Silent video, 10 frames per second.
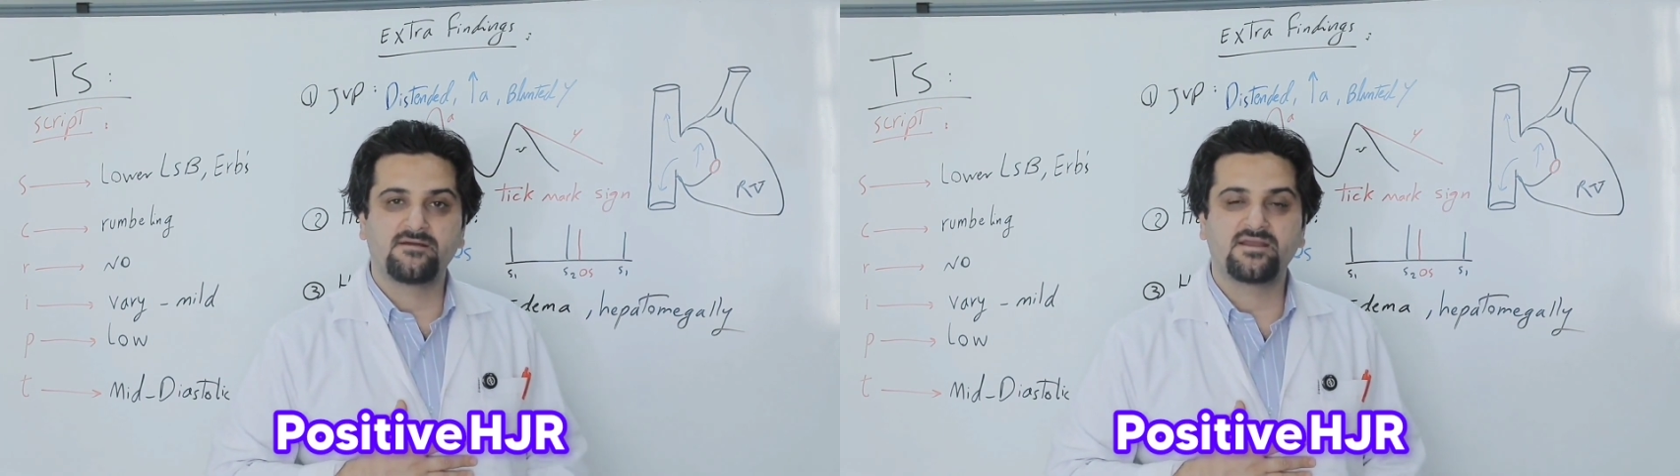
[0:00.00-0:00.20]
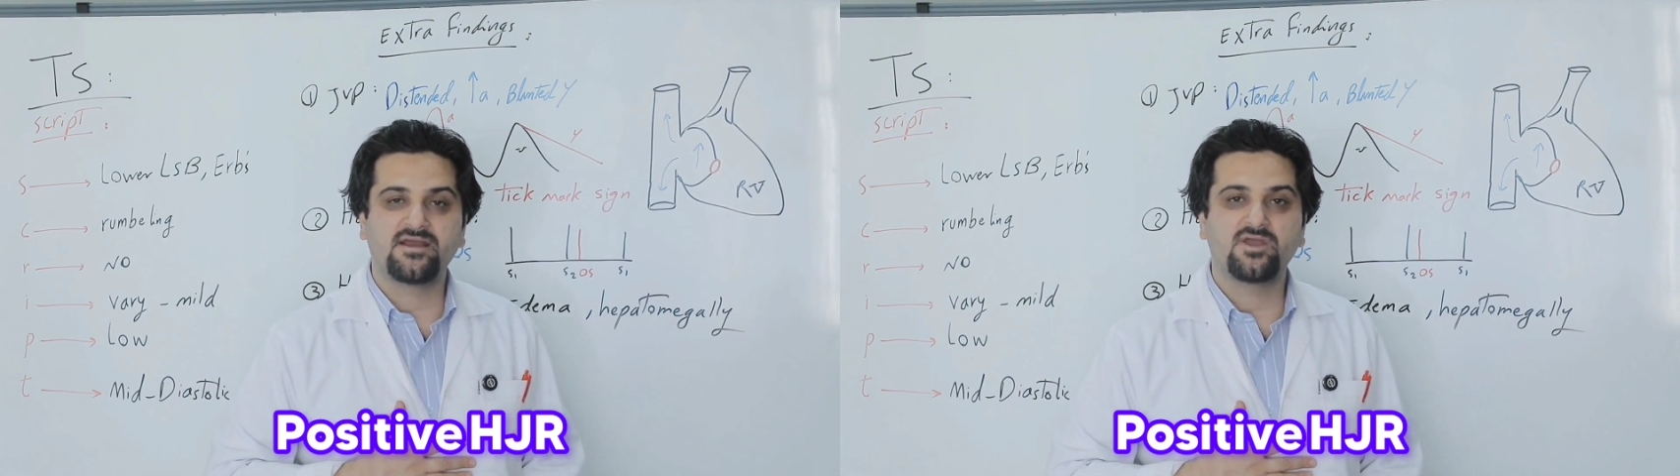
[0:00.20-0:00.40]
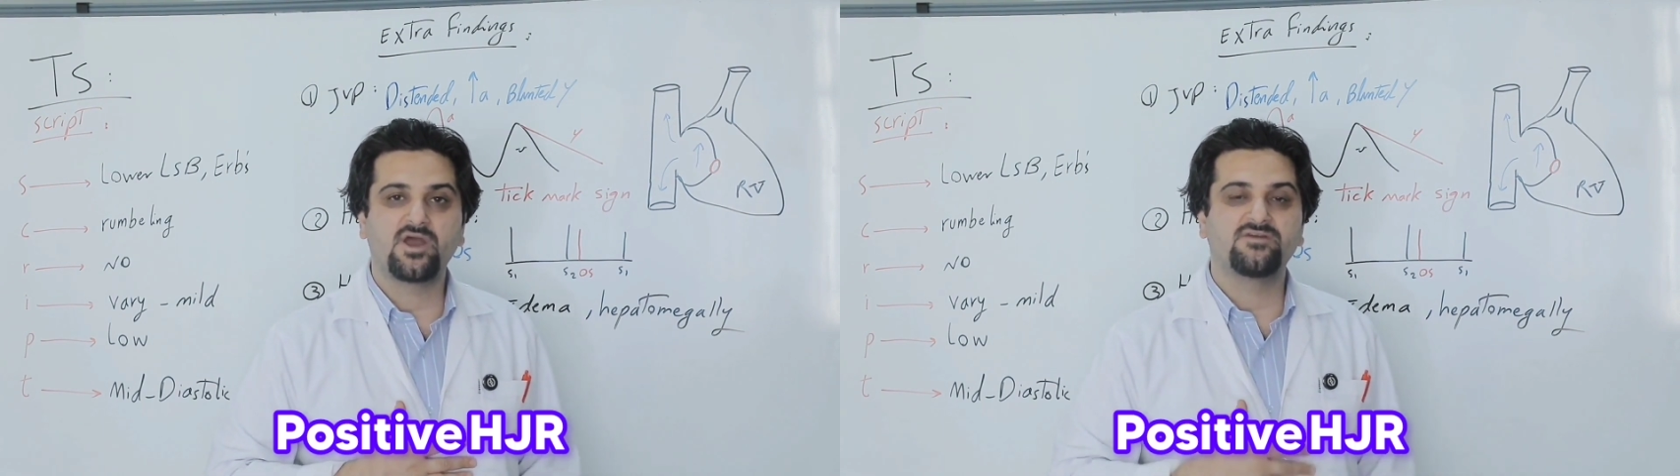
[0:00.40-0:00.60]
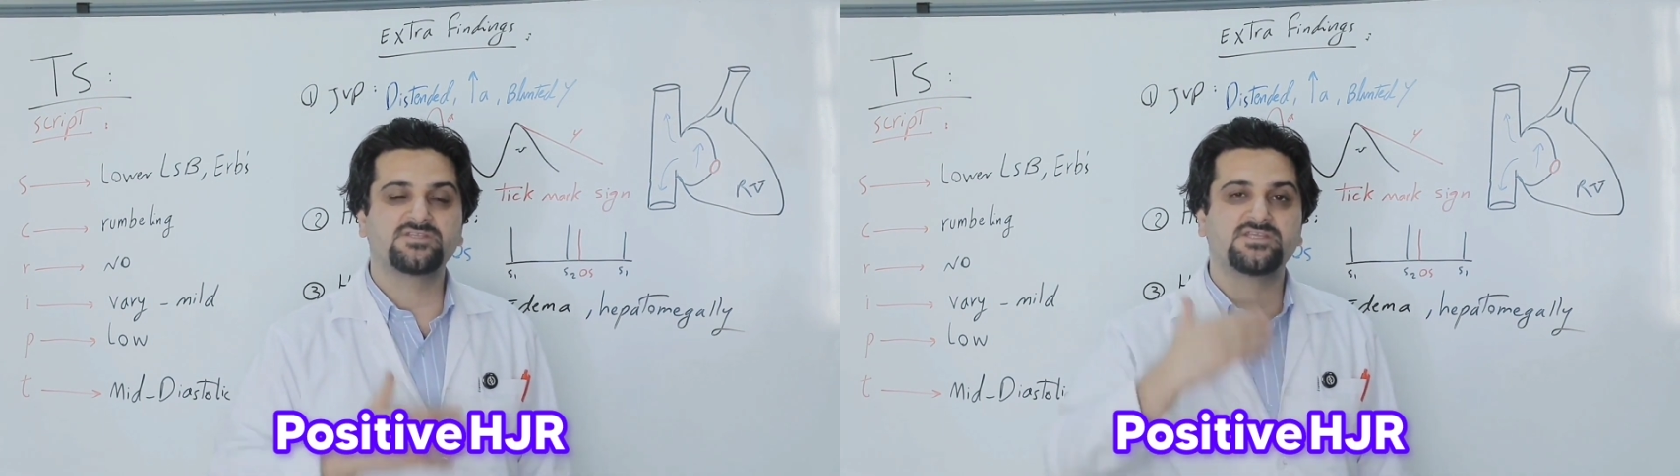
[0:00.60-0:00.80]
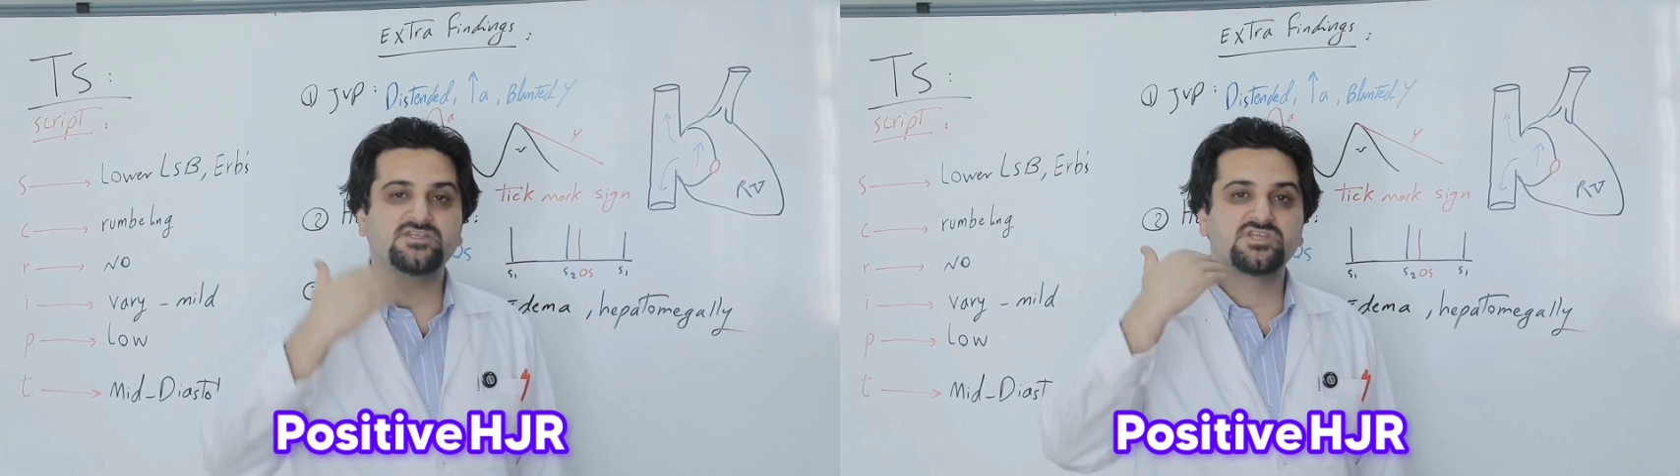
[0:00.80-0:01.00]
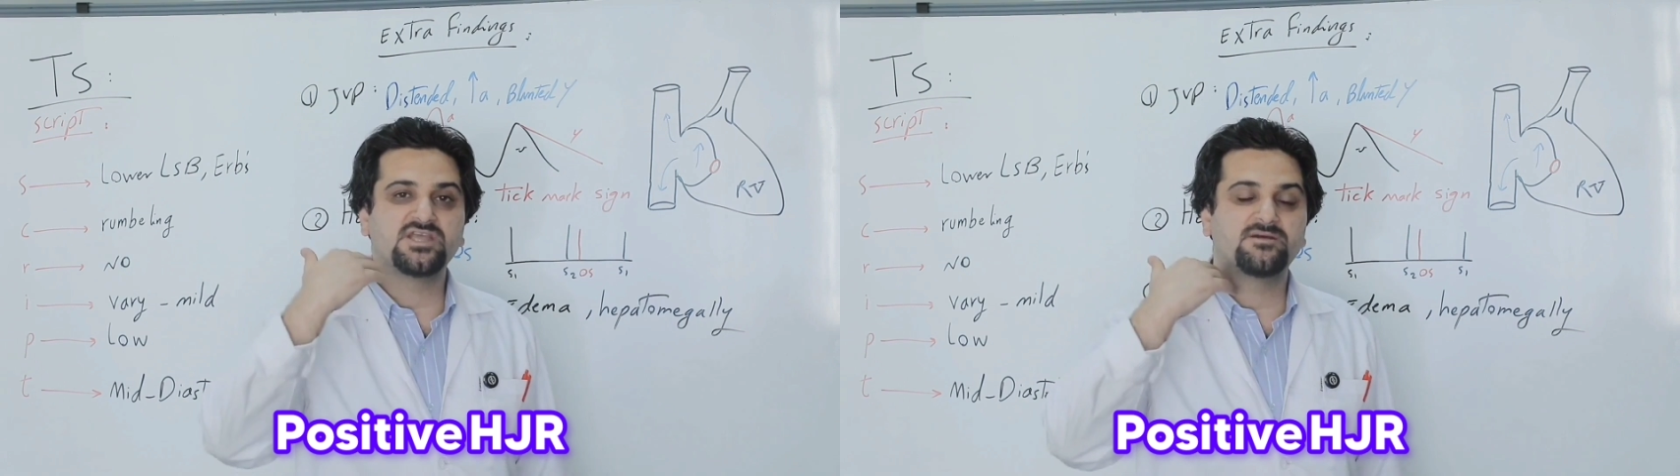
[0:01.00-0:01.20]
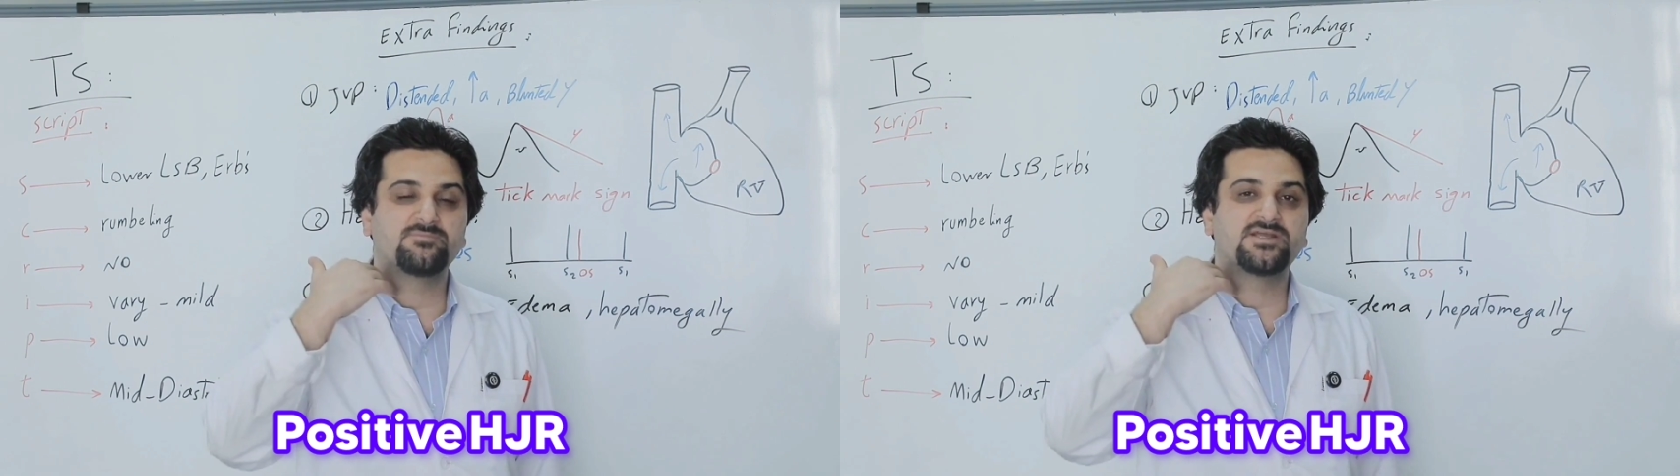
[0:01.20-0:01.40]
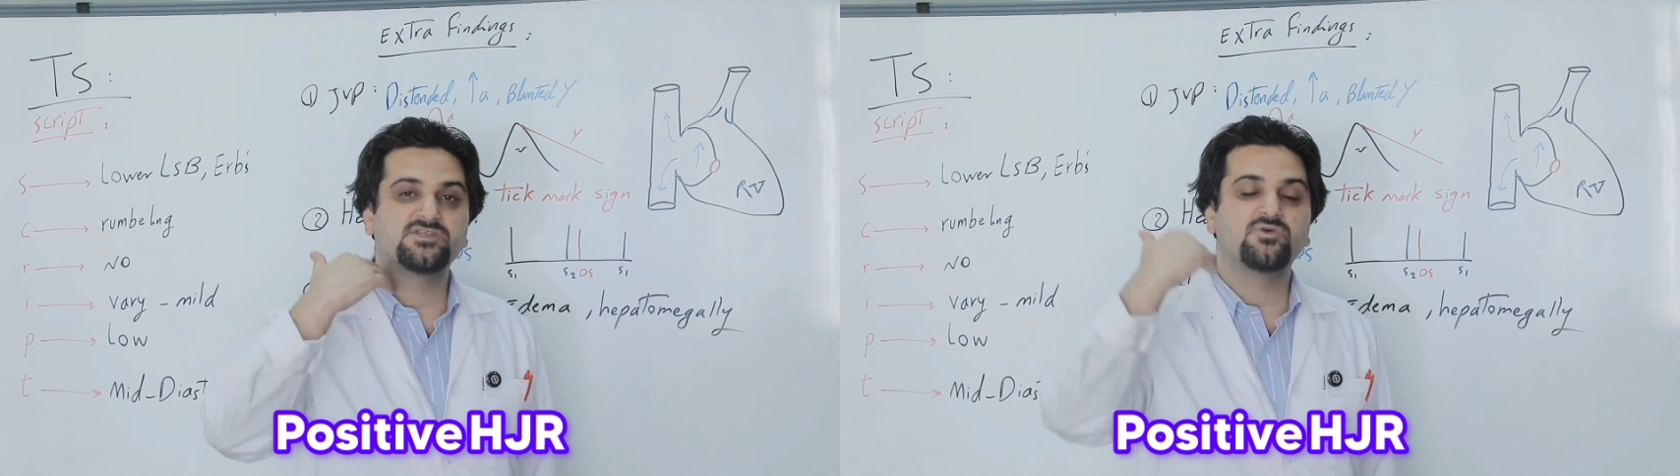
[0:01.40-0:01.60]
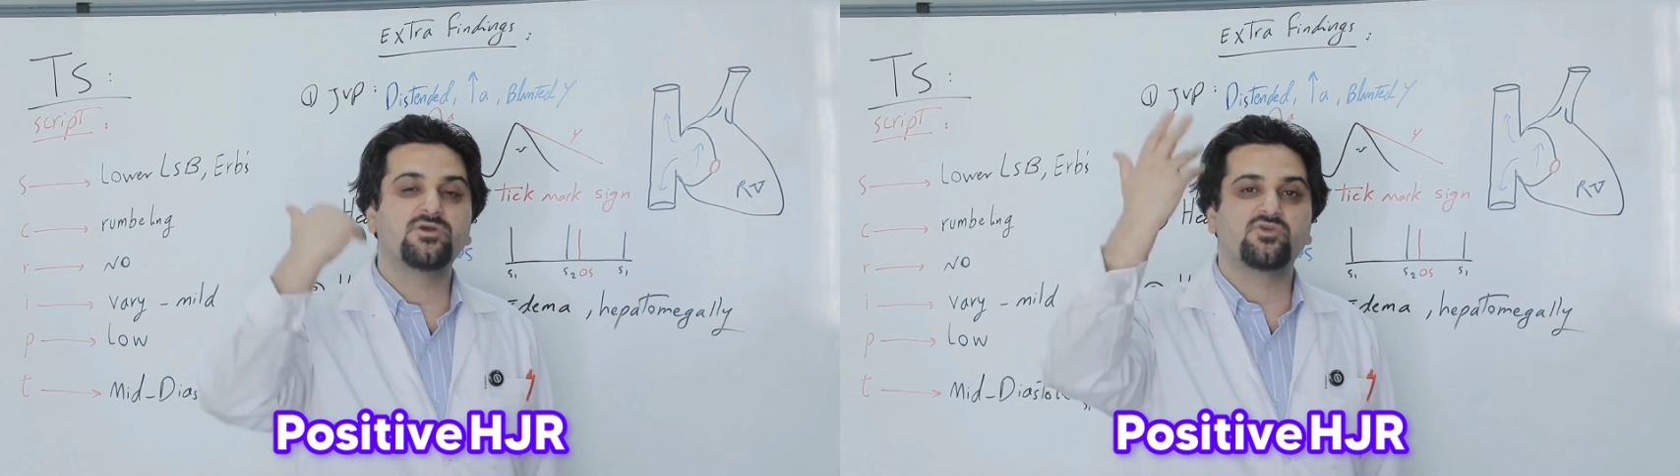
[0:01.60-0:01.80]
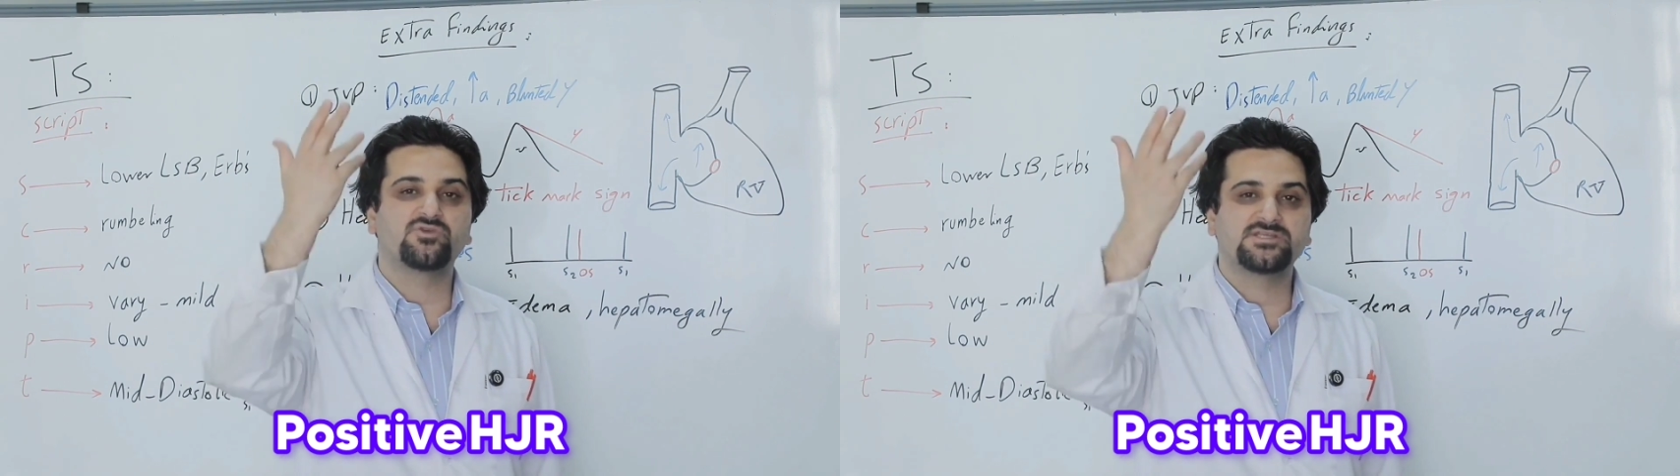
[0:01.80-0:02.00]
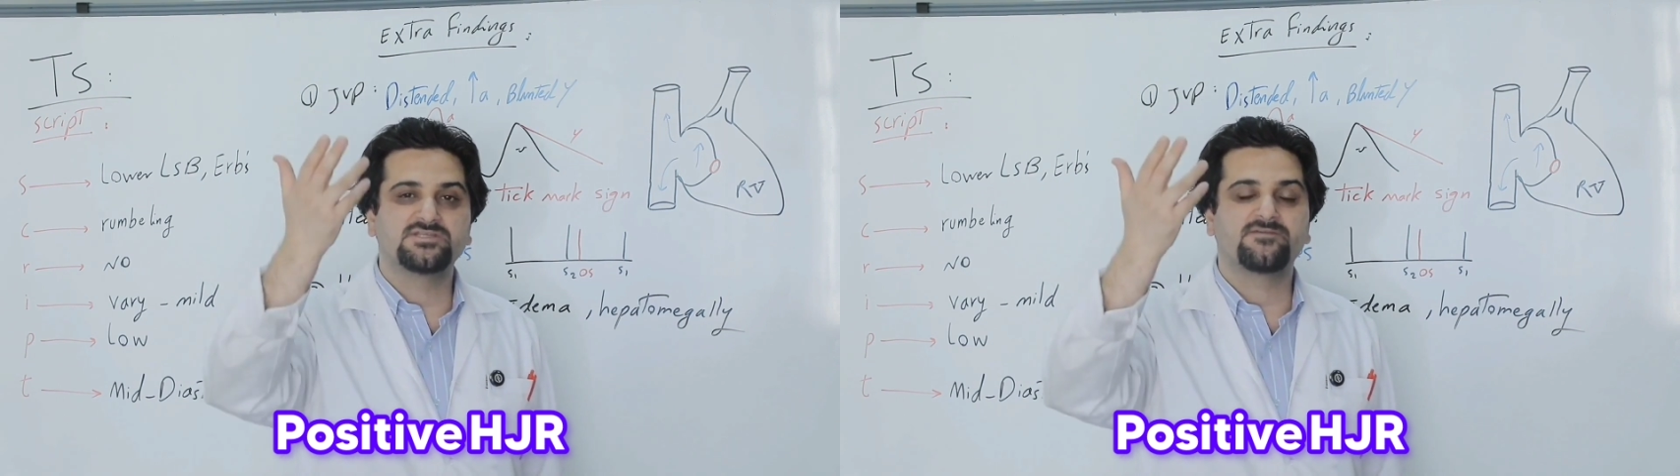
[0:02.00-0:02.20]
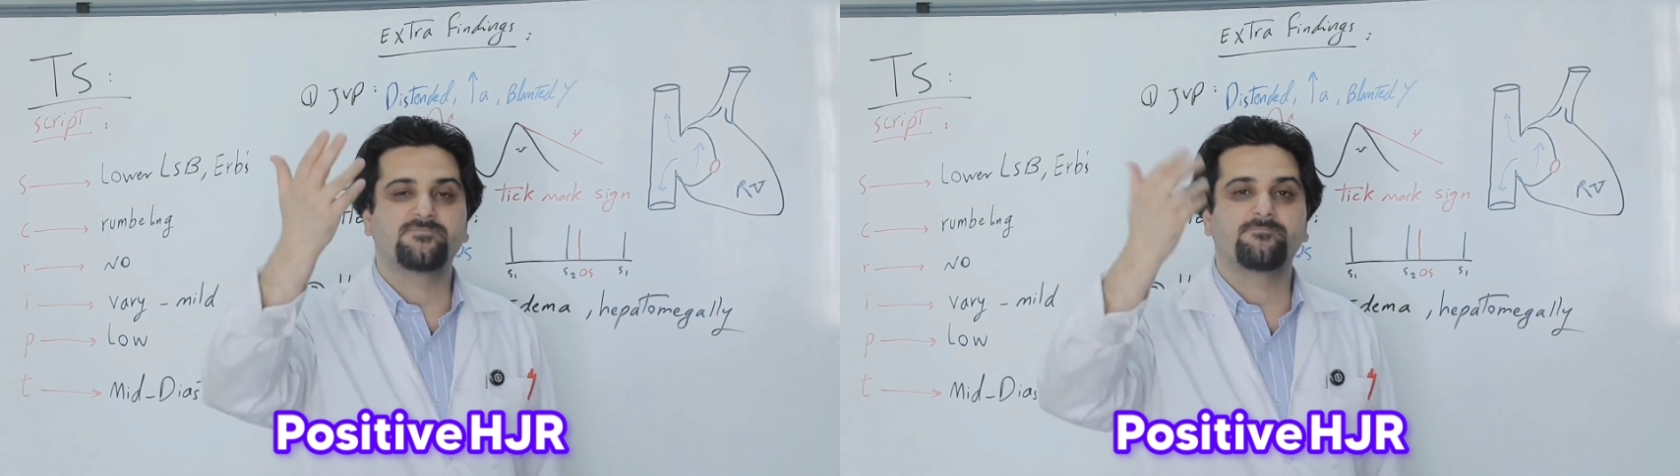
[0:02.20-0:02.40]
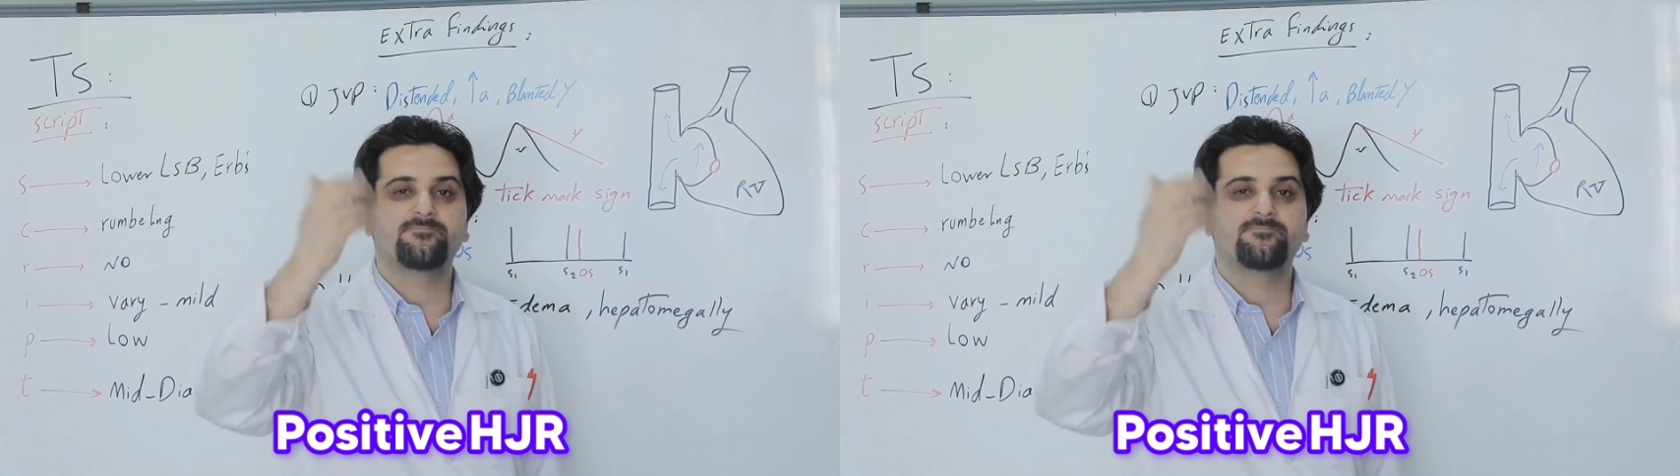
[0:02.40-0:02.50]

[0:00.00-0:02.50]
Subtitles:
it causes the JVP to increase.